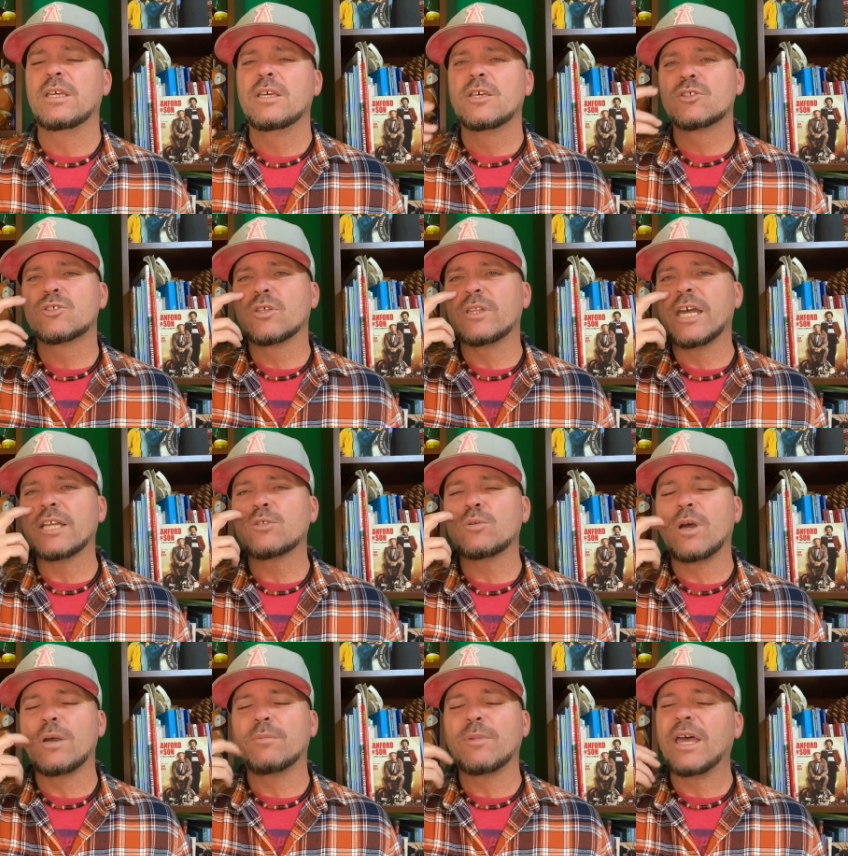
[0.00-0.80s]
So that's
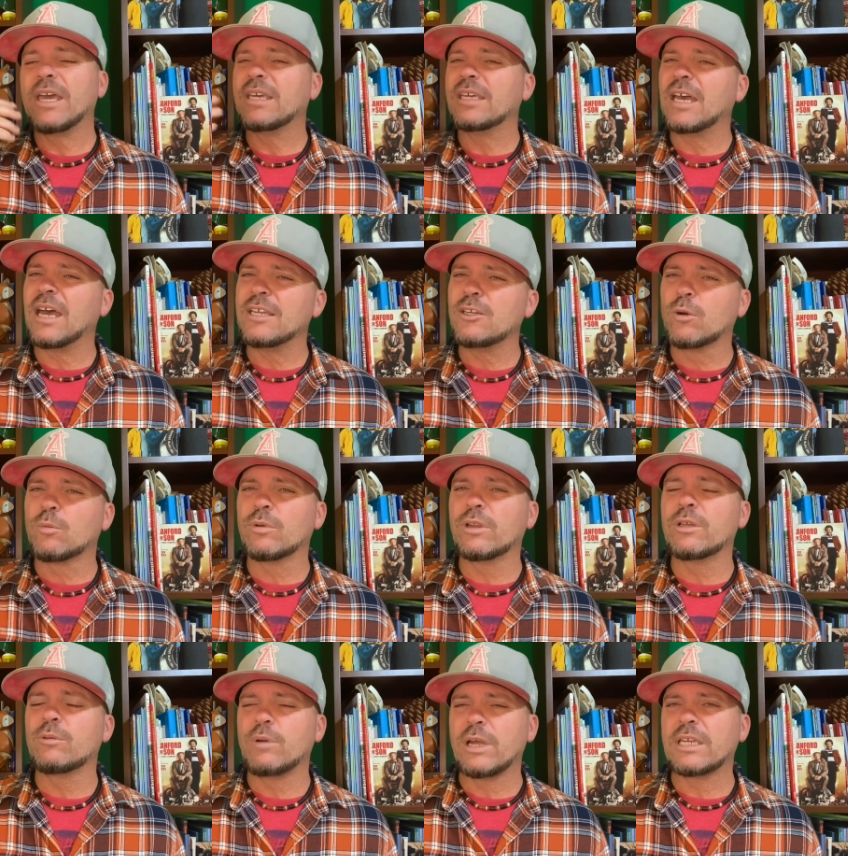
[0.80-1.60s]
why I'm like, I don't
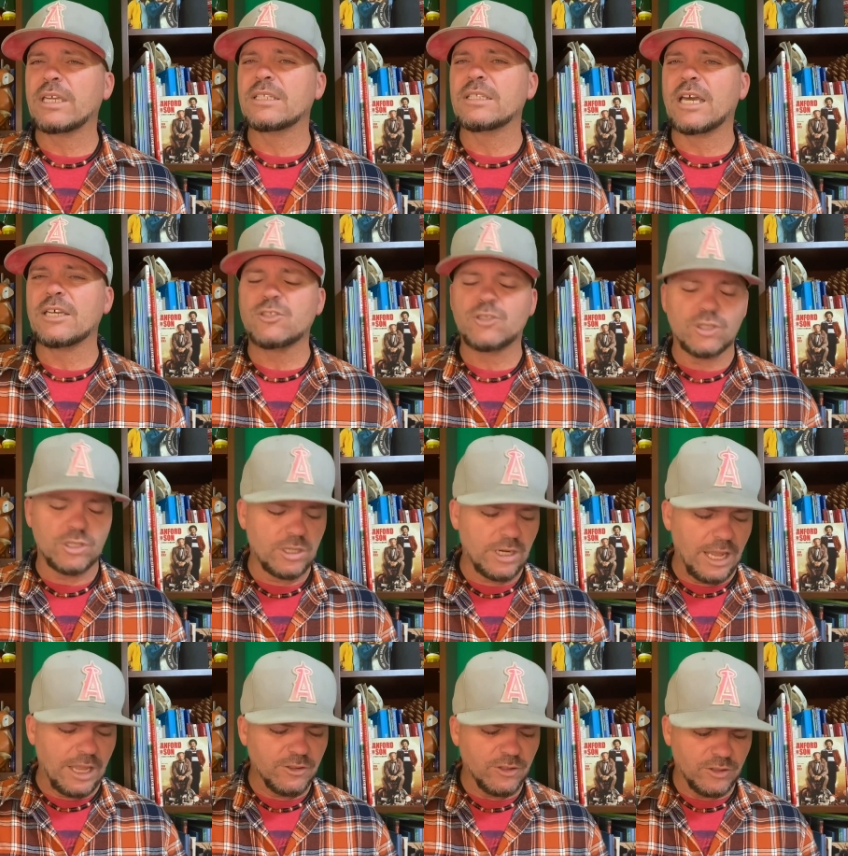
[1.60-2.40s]
really recognize
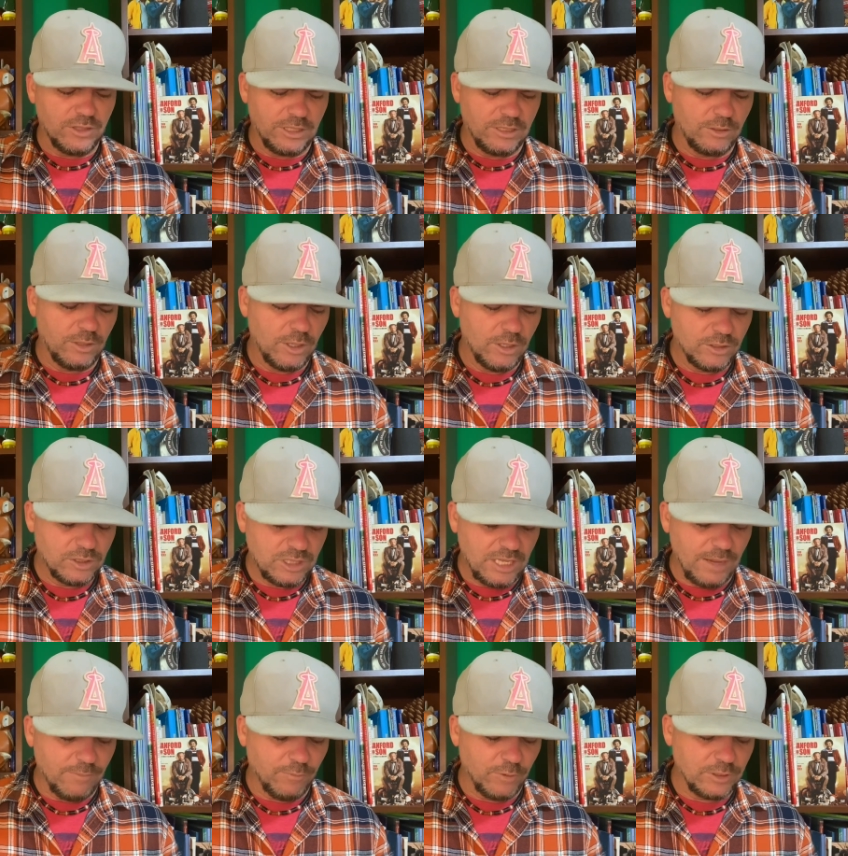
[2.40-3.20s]
her other than
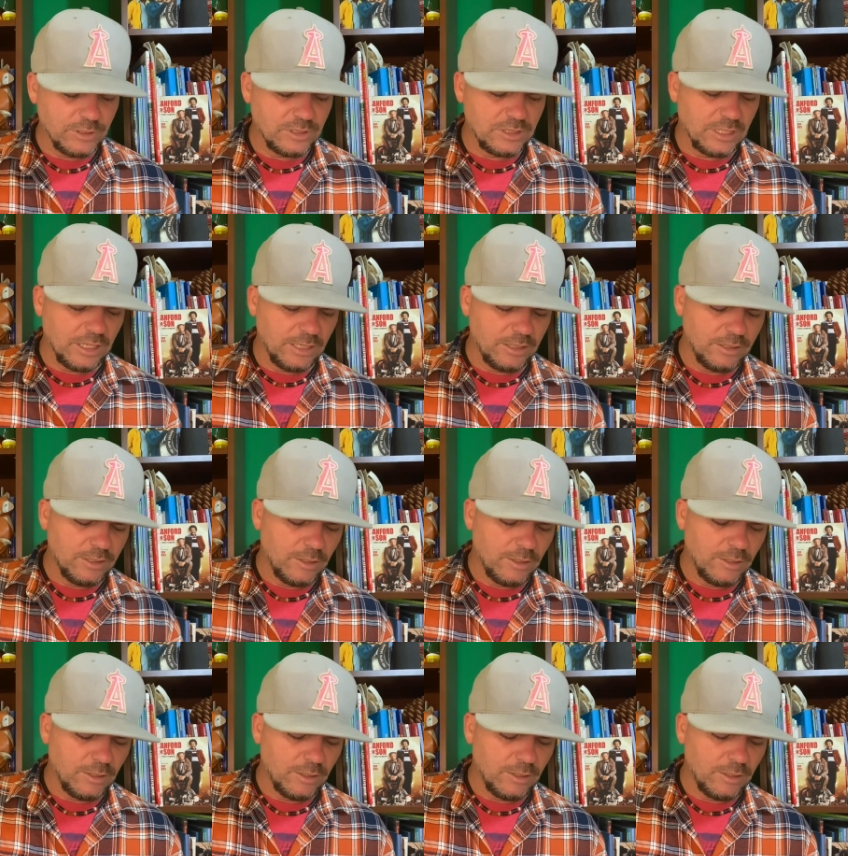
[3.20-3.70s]
Sanford and Son.